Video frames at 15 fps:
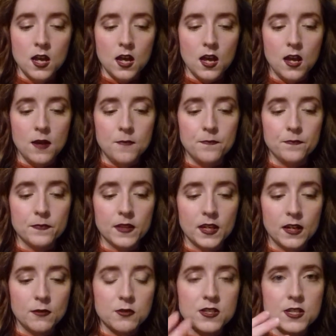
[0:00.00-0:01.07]

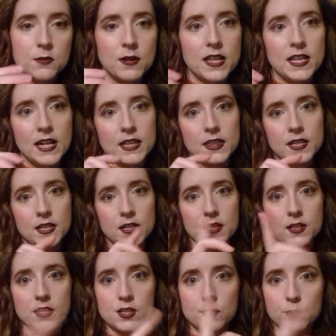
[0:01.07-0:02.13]
I wasn't aware they had
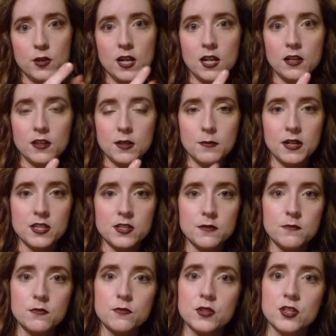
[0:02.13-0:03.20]
the swirl on the bottom,
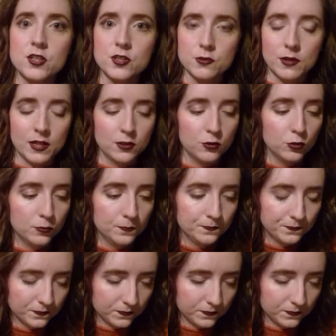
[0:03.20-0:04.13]
which is quite cool.